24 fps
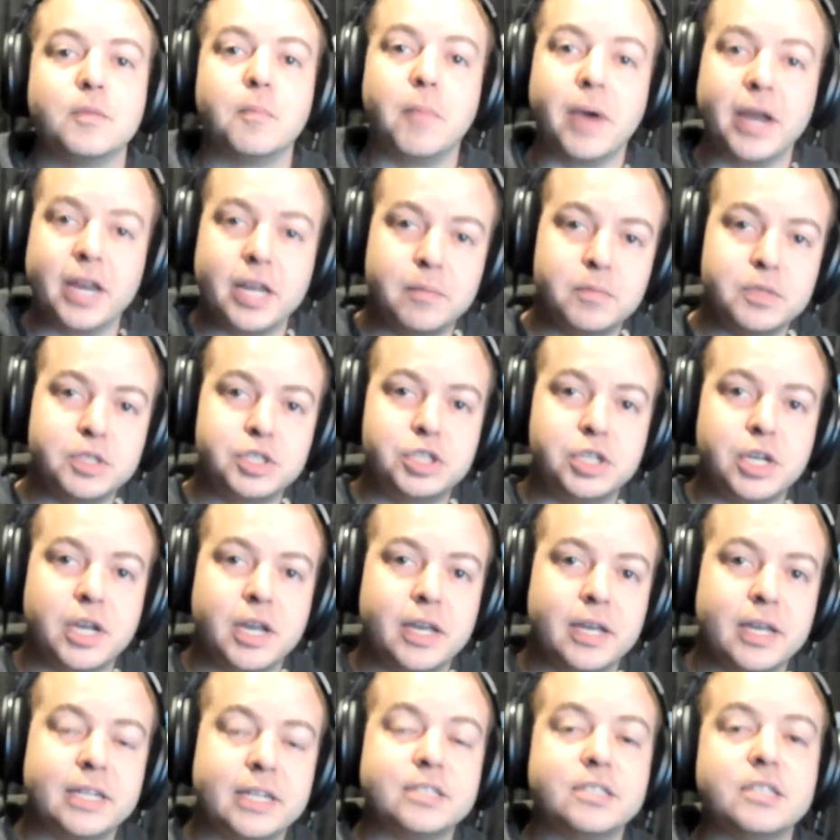My name is
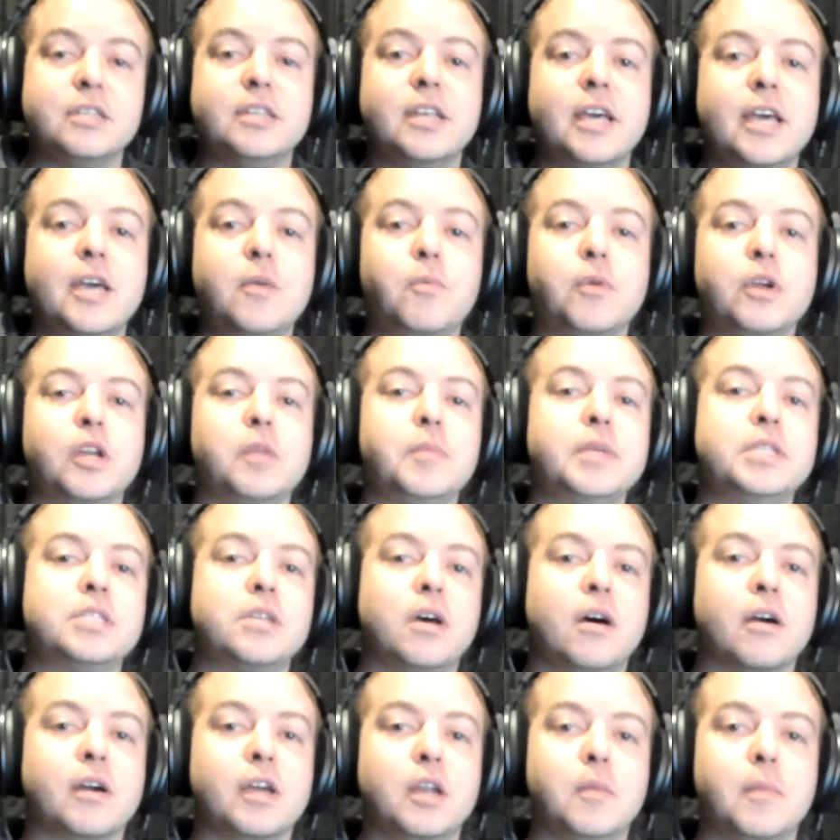Jay, and today we're going to be
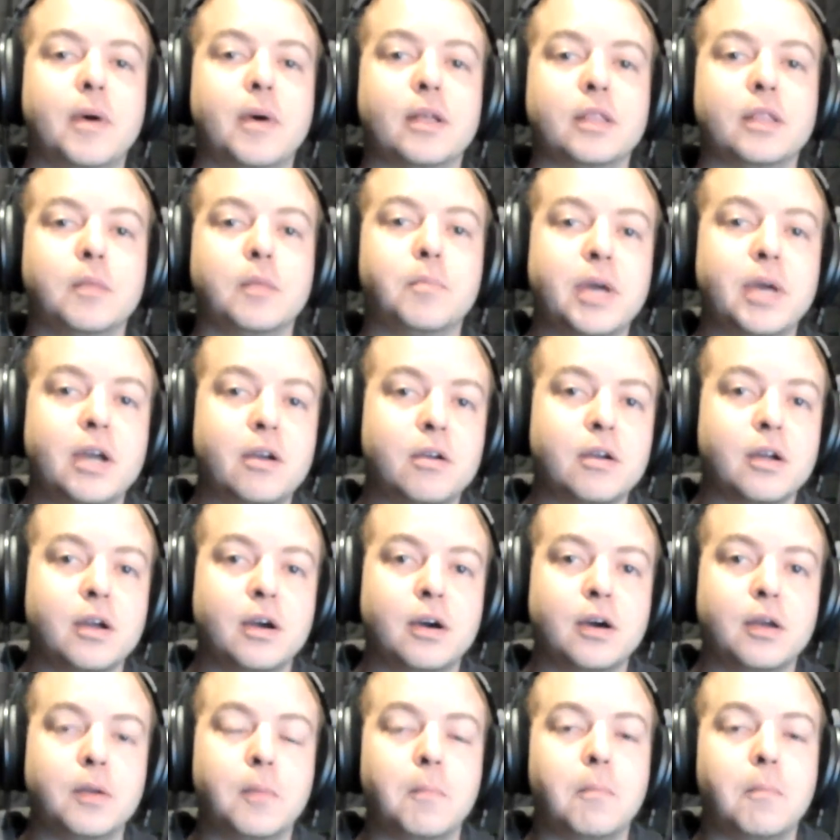talking about the Paragon